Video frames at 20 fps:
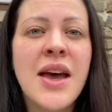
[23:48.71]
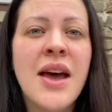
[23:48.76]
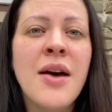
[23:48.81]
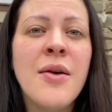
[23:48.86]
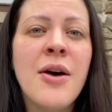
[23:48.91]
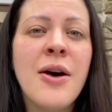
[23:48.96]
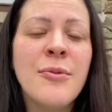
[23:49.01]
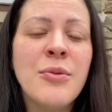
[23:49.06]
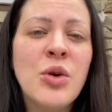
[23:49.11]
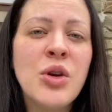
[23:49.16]

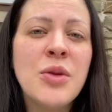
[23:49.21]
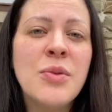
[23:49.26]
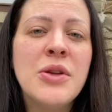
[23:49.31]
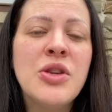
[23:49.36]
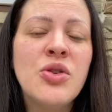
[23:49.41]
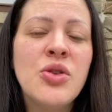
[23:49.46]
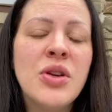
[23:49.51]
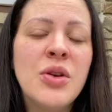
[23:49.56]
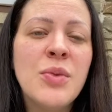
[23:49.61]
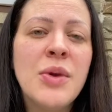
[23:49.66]
I'm going to be
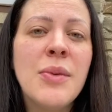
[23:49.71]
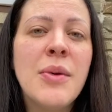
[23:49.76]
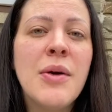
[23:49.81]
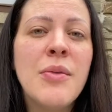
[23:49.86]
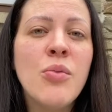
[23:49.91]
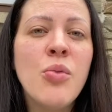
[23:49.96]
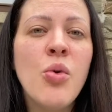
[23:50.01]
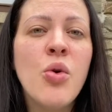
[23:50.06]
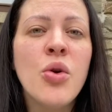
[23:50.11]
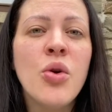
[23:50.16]
doing a wee bit
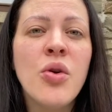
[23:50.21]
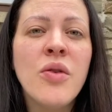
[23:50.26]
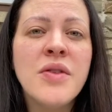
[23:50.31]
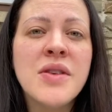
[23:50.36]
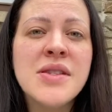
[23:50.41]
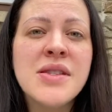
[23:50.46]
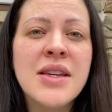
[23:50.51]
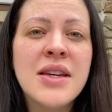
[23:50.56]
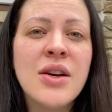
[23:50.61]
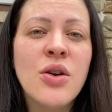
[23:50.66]
more
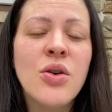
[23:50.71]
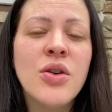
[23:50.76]
obviously